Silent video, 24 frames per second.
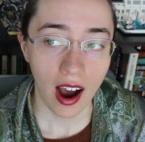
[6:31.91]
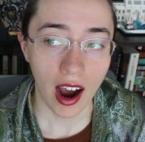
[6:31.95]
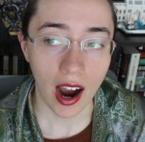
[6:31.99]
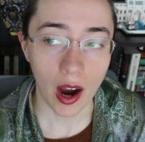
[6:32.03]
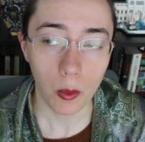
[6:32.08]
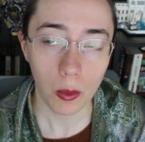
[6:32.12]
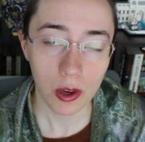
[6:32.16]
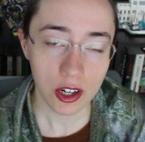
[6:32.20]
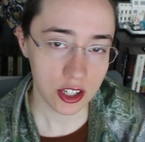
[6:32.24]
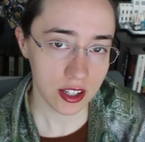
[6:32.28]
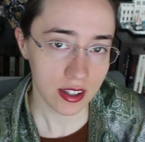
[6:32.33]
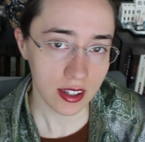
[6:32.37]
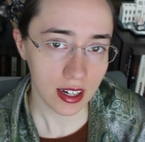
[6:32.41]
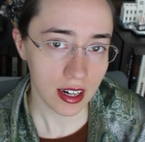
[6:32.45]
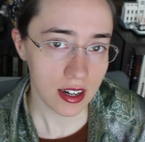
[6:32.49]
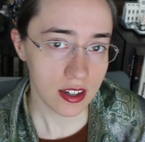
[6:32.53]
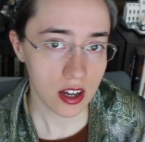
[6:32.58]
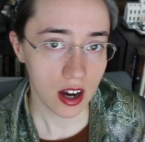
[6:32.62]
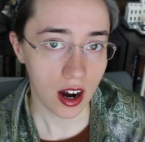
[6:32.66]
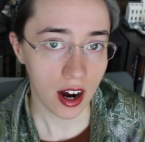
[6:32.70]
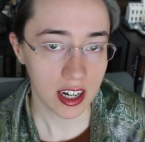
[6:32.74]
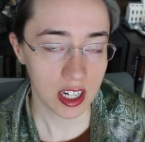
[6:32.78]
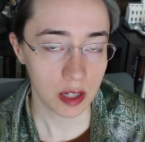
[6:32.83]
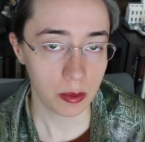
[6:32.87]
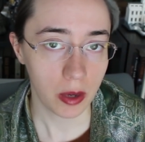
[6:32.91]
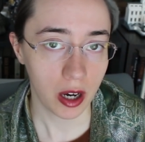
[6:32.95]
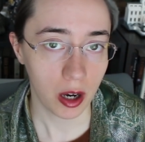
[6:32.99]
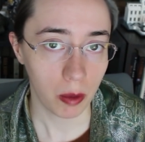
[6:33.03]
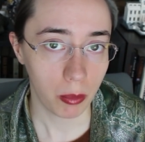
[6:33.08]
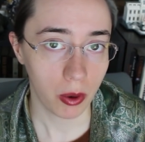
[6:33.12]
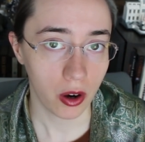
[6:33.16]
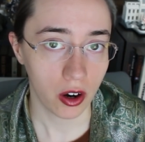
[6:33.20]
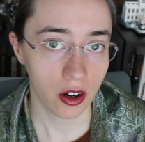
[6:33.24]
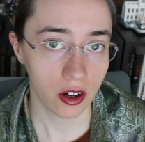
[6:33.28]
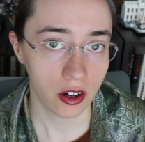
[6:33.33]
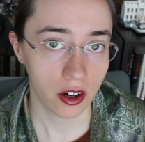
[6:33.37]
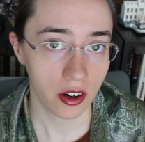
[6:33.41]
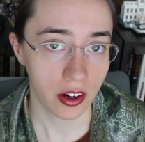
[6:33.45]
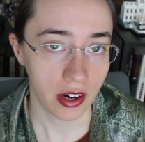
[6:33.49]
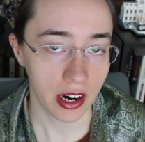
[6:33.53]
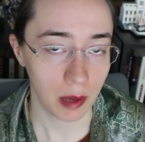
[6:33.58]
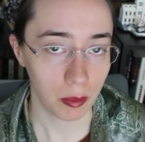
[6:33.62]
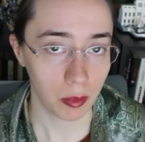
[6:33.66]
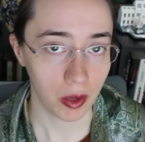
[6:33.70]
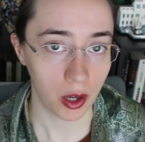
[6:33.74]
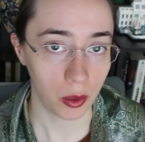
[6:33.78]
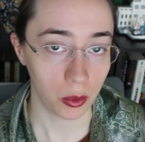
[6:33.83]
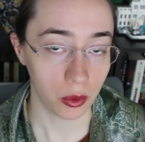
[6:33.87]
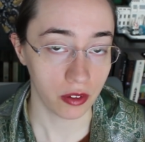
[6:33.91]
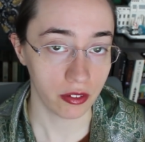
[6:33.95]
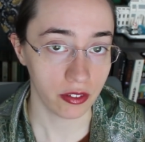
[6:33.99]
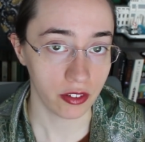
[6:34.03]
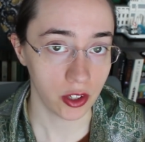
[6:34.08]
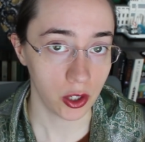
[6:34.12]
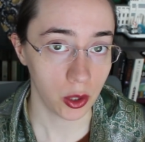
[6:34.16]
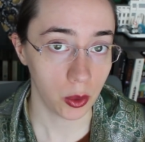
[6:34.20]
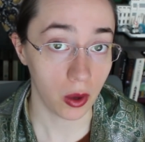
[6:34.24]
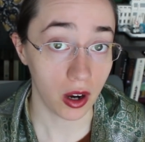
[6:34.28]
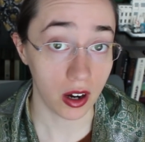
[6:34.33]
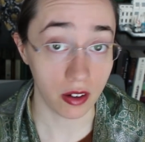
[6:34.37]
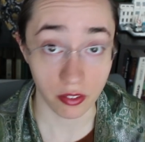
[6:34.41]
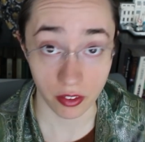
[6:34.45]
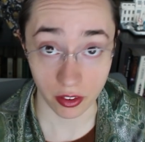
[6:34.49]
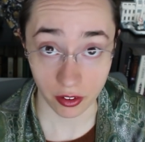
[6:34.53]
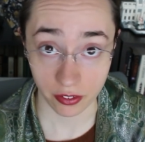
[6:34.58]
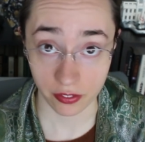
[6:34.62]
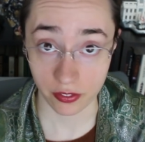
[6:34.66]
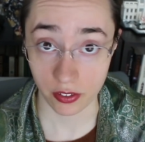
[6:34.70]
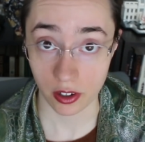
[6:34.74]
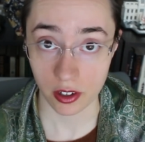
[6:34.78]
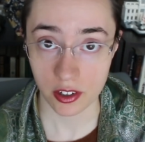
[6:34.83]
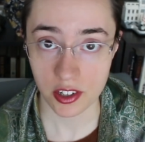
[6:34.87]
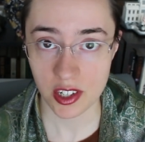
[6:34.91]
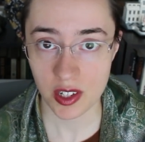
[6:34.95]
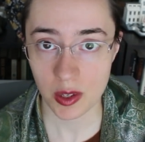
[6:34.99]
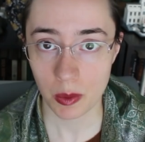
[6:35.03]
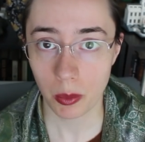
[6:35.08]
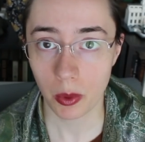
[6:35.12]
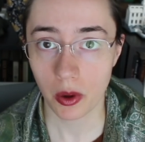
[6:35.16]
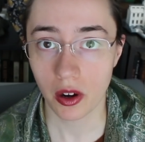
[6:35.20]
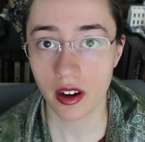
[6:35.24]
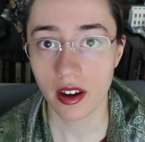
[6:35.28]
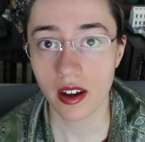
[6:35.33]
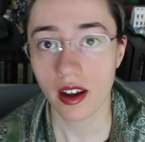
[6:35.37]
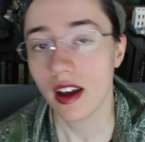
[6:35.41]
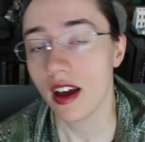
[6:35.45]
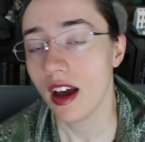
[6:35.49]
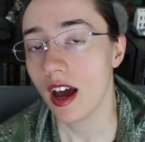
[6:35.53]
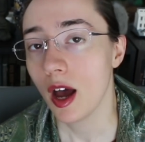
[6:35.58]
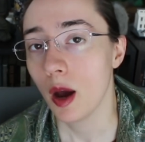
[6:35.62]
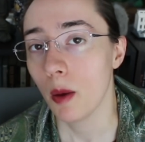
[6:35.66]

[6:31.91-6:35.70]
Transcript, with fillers: I wish that I talked about Parker in my review of the first book,